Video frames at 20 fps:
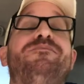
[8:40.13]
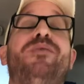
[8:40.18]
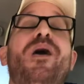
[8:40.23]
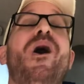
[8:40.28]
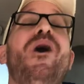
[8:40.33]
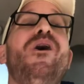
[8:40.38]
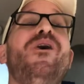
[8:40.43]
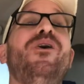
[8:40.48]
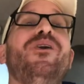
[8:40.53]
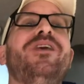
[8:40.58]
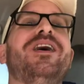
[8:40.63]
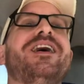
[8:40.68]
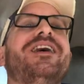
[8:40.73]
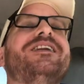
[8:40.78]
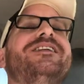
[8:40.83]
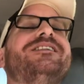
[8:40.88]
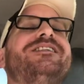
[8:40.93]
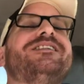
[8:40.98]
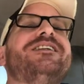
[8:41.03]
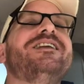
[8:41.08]
It's
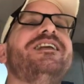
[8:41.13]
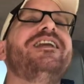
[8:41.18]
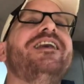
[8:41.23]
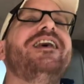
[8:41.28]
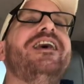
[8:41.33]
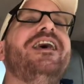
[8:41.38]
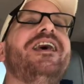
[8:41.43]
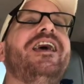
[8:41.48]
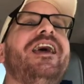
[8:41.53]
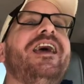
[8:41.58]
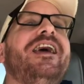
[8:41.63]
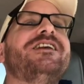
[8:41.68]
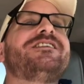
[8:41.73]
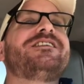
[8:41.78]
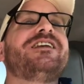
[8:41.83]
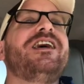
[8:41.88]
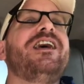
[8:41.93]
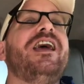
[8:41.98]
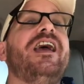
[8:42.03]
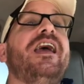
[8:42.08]
bogus.
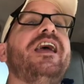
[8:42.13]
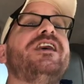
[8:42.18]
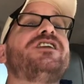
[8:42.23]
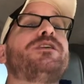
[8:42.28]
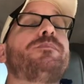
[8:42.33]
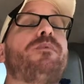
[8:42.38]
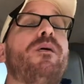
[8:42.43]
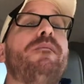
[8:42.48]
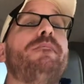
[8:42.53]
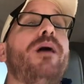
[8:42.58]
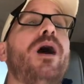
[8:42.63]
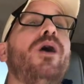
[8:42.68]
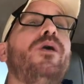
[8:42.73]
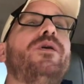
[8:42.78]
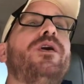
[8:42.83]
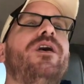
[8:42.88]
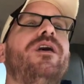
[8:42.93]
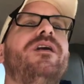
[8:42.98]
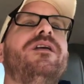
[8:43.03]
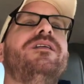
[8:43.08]
He's a
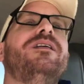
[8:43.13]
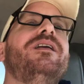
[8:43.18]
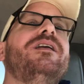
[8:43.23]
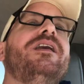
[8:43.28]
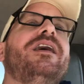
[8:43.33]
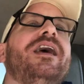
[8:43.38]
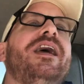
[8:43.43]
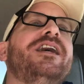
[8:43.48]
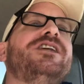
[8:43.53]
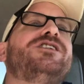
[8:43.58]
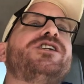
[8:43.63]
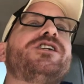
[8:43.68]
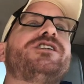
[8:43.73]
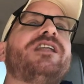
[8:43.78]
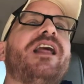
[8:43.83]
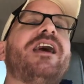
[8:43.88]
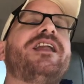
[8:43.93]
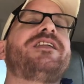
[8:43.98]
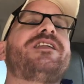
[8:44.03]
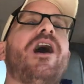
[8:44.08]
promoter.
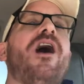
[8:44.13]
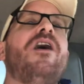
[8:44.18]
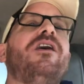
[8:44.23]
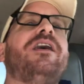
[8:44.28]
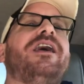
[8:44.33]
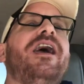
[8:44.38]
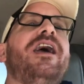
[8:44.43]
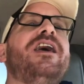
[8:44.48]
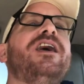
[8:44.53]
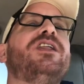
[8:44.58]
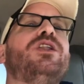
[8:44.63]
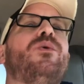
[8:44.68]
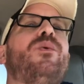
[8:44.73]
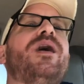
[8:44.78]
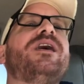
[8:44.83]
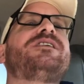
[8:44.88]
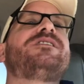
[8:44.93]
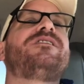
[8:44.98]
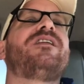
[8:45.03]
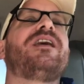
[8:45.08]
He's just like Don
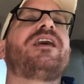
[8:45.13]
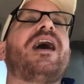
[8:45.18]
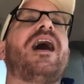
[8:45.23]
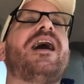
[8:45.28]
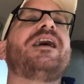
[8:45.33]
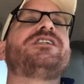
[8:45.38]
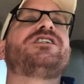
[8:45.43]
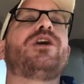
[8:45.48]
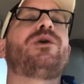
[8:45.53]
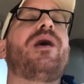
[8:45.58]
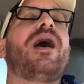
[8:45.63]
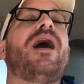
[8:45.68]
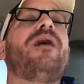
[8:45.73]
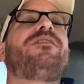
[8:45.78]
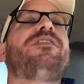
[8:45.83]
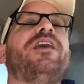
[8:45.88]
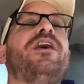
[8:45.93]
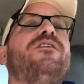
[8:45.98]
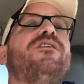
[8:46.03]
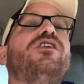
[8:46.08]
King and the rest of the guys.
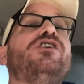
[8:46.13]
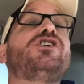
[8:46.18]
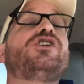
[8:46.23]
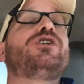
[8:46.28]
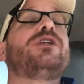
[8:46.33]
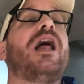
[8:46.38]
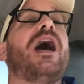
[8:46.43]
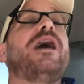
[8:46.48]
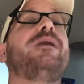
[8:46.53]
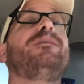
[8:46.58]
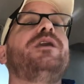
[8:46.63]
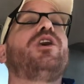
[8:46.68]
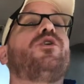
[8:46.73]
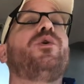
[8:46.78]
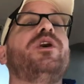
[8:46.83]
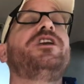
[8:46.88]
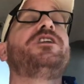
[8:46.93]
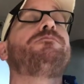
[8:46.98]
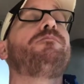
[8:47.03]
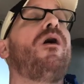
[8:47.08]
They're out there. They're
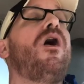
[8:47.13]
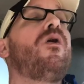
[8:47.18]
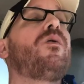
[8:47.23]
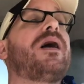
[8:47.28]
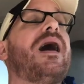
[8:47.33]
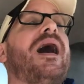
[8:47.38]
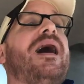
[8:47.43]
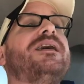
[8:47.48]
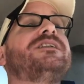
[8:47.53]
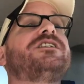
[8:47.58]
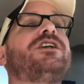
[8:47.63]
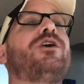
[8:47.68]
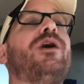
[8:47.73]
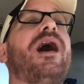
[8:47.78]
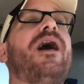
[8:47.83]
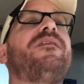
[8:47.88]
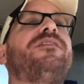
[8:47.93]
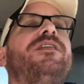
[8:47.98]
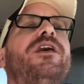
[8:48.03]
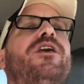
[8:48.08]
slimy greaseball
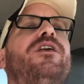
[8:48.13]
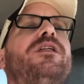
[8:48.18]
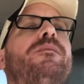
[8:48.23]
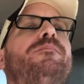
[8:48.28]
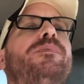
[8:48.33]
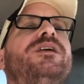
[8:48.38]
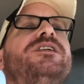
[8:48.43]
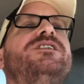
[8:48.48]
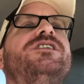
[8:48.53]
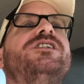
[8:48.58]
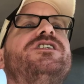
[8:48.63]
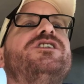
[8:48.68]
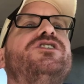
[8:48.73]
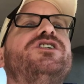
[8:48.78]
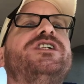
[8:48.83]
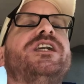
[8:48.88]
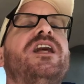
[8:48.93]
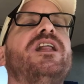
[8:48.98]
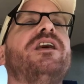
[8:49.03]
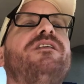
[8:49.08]
guys that are out there in the
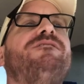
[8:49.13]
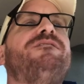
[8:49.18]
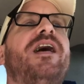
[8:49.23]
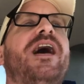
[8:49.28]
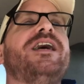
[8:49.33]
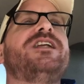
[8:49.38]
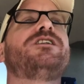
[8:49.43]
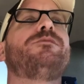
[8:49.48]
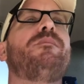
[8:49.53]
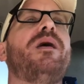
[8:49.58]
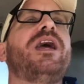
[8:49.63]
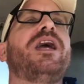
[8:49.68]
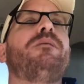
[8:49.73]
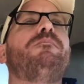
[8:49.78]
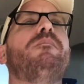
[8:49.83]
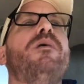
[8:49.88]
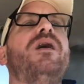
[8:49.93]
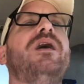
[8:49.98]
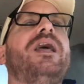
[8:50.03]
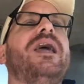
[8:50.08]
business of selling fights
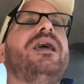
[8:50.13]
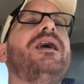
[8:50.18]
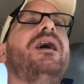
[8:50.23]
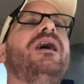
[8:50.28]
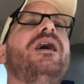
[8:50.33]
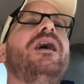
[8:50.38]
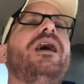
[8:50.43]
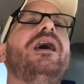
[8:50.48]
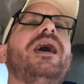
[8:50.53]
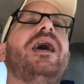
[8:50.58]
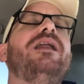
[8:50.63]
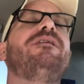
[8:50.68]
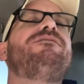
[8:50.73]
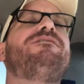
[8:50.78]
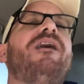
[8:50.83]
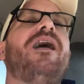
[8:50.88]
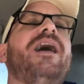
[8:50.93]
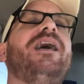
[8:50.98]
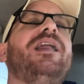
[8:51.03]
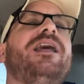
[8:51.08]
and making money.
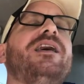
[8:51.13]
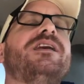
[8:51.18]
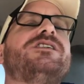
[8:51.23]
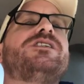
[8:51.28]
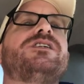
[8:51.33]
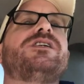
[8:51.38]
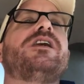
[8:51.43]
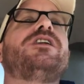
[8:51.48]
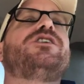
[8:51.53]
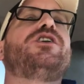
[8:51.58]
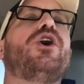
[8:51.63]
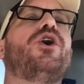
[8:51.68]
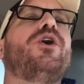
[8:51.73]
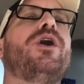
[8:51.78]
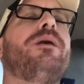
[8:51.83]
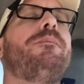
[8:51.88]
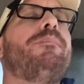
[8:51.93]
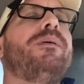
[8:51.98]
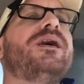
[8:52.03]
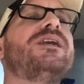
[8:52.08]
And fighting is a
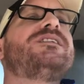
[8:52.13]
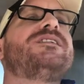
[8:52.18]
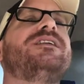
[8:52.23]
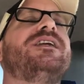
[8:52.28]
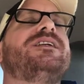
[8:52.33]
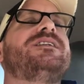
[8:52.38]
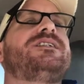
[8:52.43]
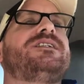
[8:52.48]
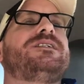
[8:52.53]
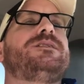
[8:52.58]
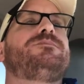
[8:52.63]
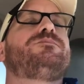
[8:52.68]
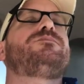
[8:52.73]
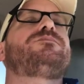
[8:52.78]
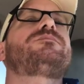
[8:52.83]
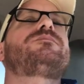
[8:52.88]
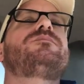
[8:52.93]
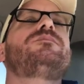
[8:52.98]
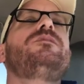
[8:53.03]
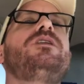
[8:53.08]
dirty
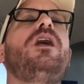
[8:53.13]
business.